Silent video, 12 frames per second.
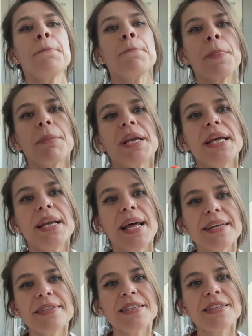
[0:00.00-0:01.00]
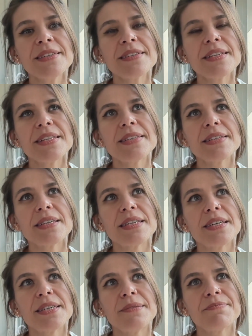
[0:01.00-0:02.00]
But in essence, it's
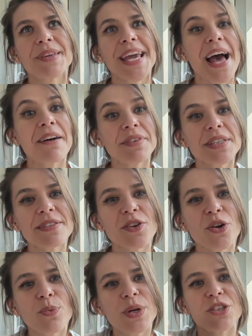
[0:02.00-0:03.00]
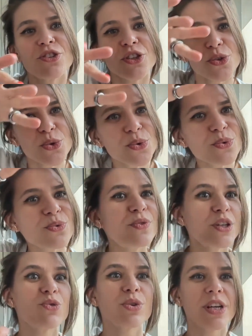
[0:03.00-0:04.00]
a canvas on which you
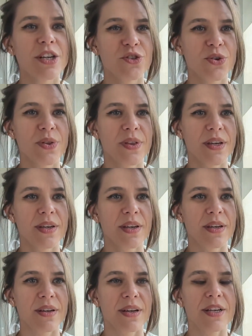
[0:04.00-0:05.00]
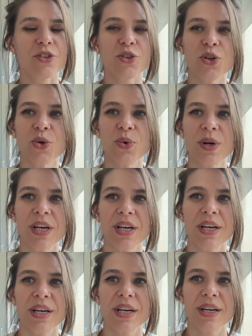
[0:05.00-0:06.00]
visualize your thinking. And so
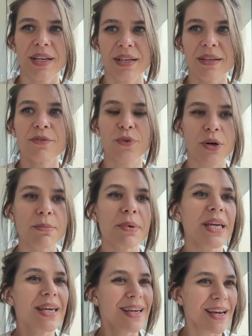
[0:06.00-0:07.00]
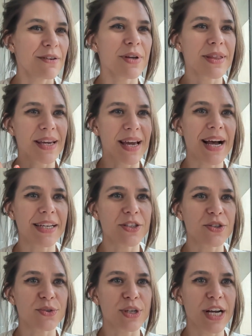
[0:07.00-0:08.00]
for me, everything had
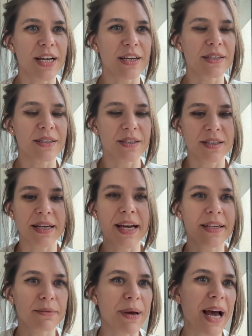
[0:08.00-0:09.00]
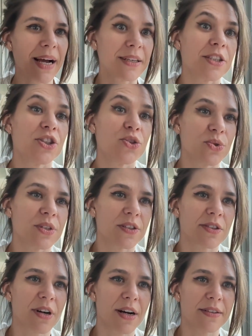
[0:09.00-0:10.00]
to kind of connect back to
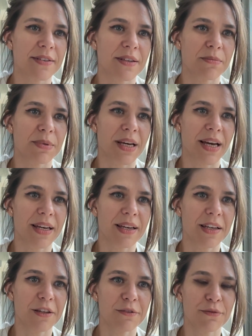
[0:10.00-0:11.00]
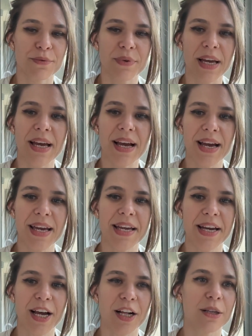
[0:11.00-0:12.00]
this concept. Like if AI
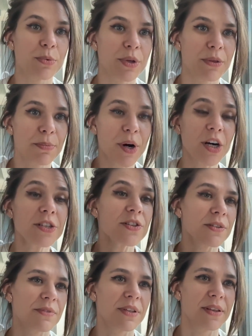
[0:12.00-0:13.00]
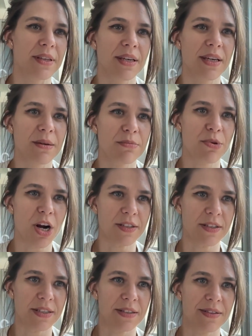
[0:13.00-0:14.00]
can help with parts of the thinking
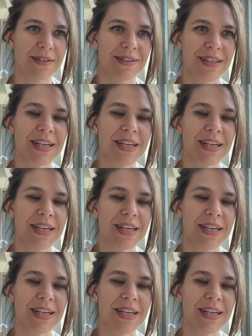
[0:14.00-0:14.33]
process